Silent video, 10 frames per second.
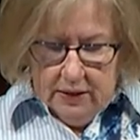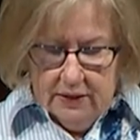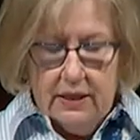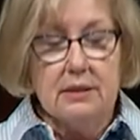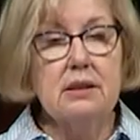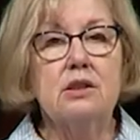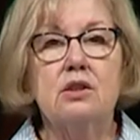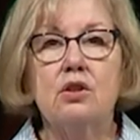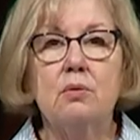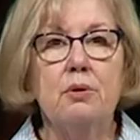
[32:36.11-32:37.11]
This
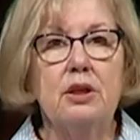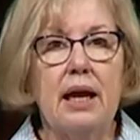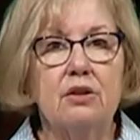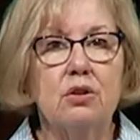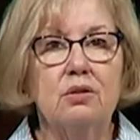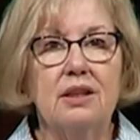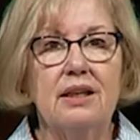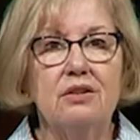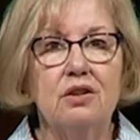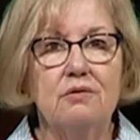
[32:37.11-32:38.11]
supernatural
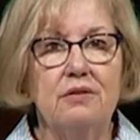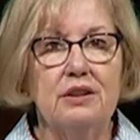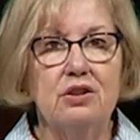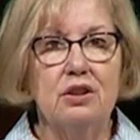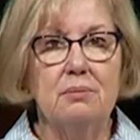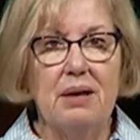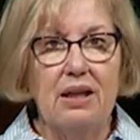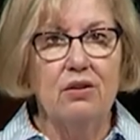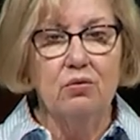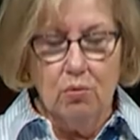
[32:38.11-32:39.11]
intervention
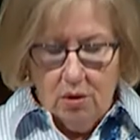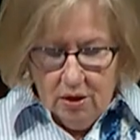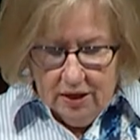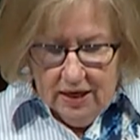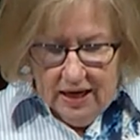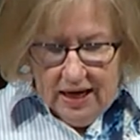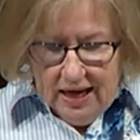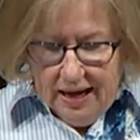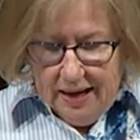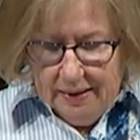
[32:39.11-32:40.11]
by the Lord
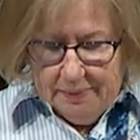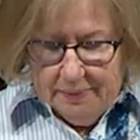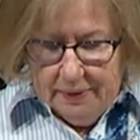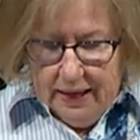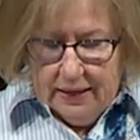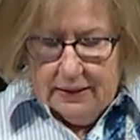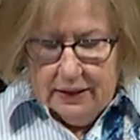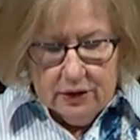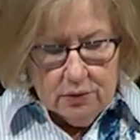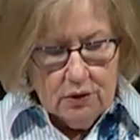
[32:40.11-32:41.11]
um, and
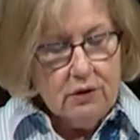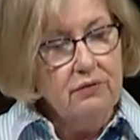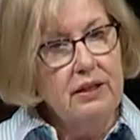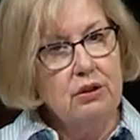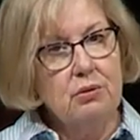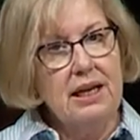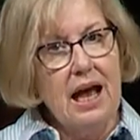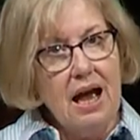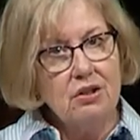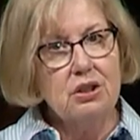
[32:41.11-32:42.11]
Israel's victory
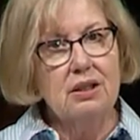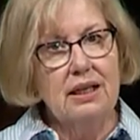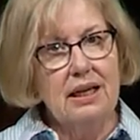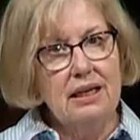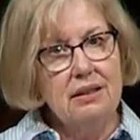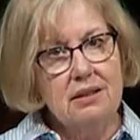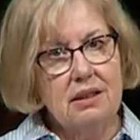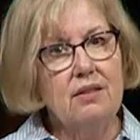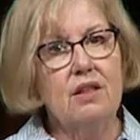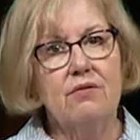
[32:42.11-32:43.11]
actually
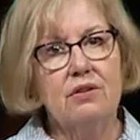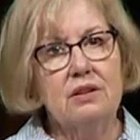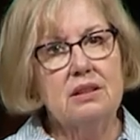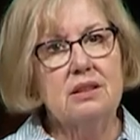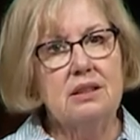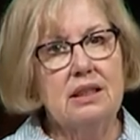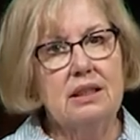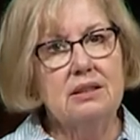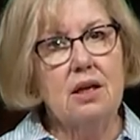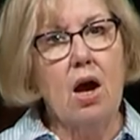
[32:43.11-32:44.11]
ended the
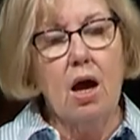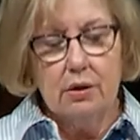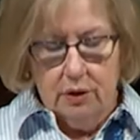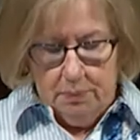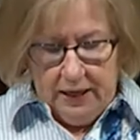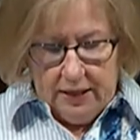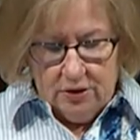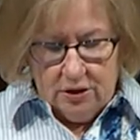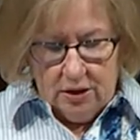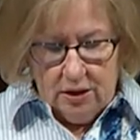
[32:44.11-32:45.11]
Philistines'
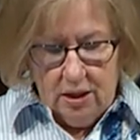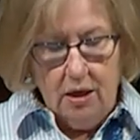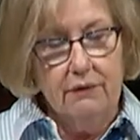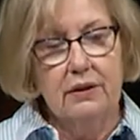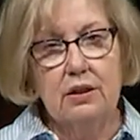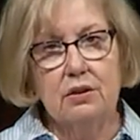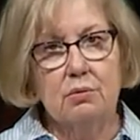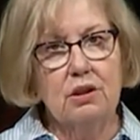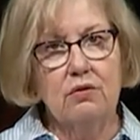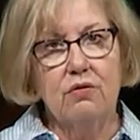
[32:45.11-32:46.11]
occupation of
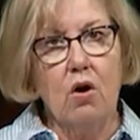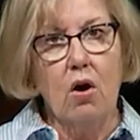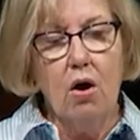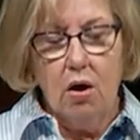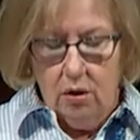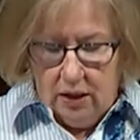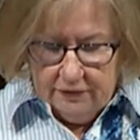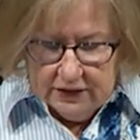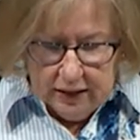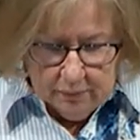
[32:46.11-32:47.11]
Israel for all
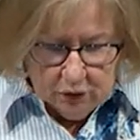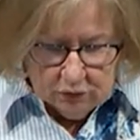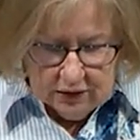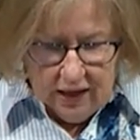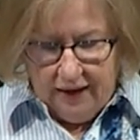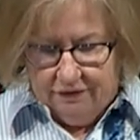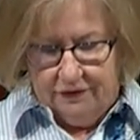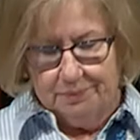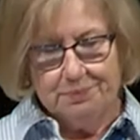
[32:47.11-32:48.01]
of Samuel's life.